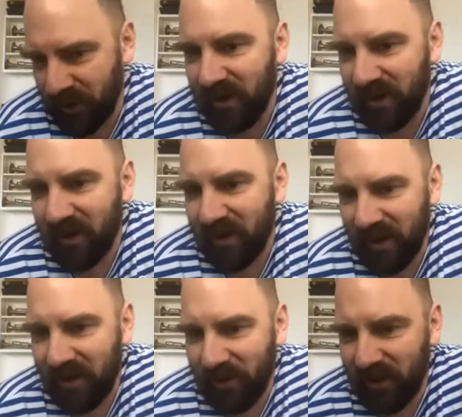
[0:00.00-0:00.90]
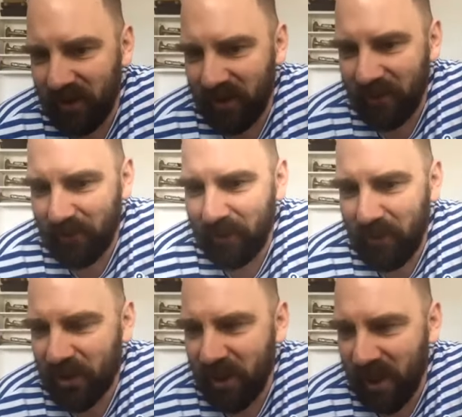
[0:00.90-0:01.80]
you know,
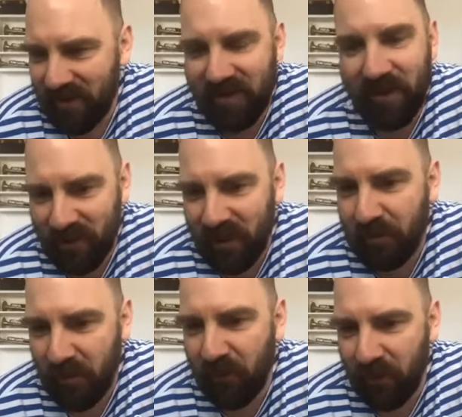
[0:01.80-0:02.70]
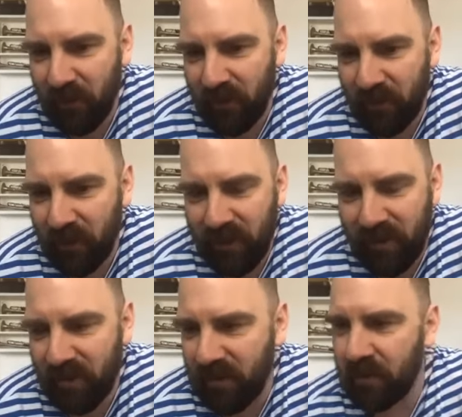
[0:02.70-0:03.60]
much less than before. So
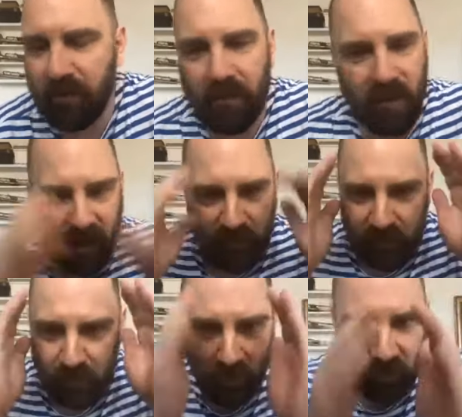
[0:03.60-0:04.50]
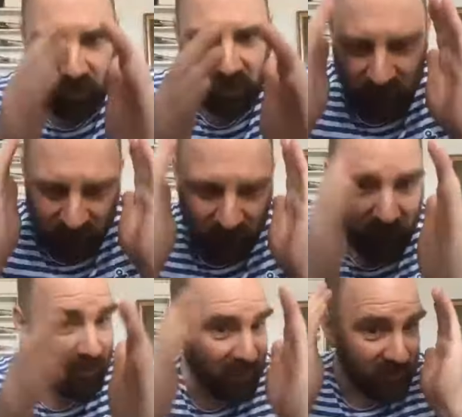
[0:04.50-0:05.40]
it's even more, you know,
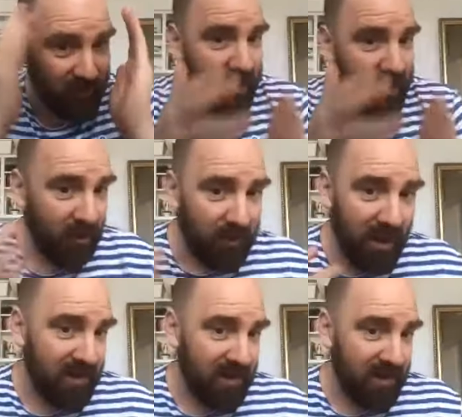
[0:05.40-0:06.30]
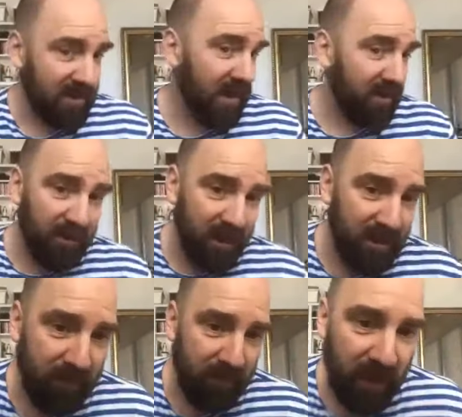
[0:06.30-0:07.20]
concentrated on myself and my
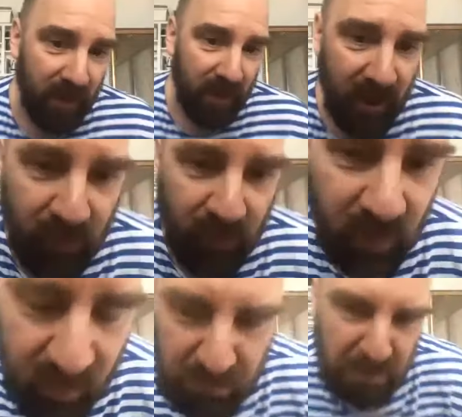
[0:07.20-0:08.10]
own. You know,